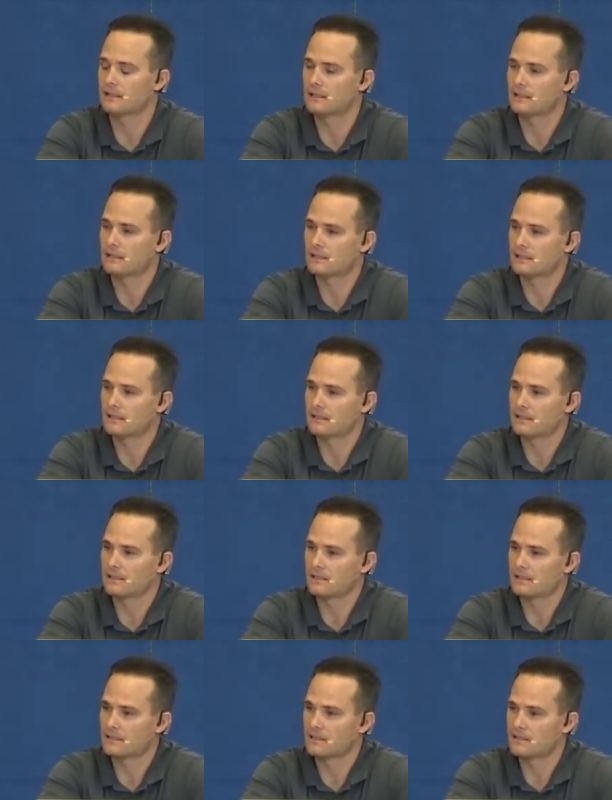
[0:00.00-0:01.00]

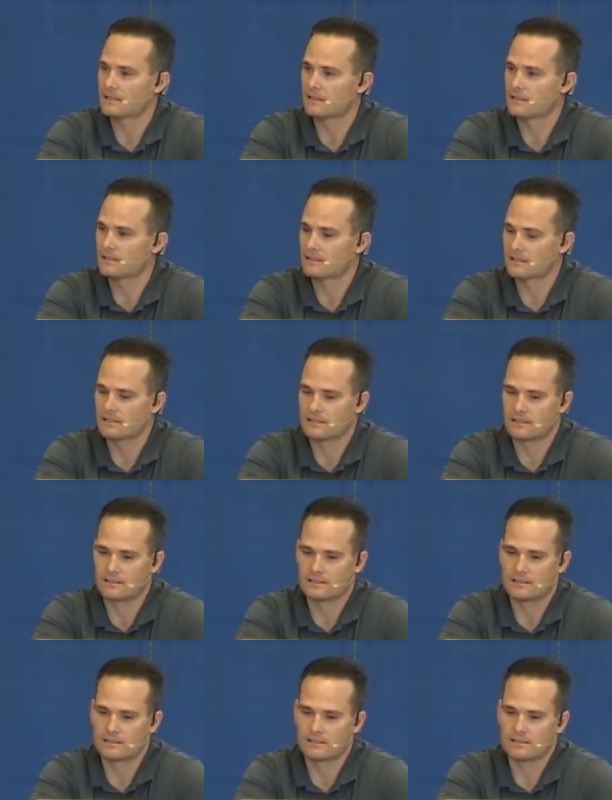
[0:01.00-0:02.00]

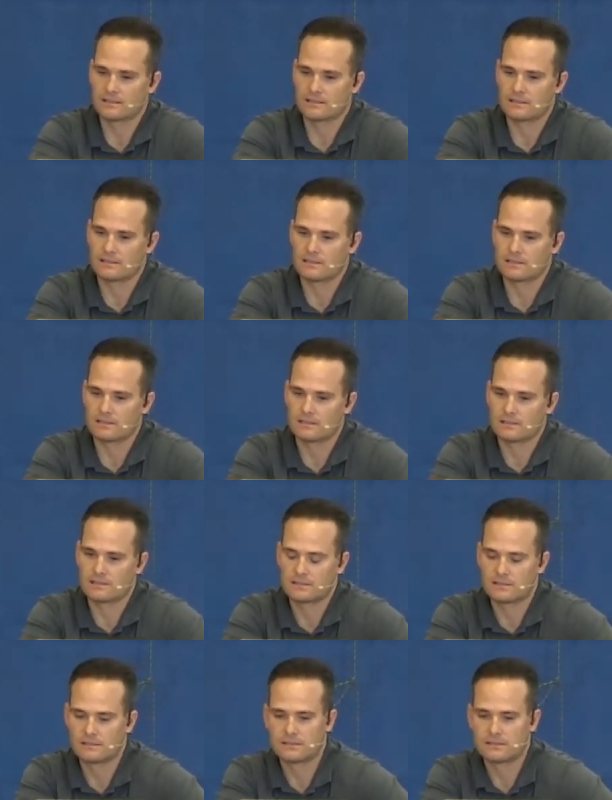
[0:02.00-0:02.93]
[no speech]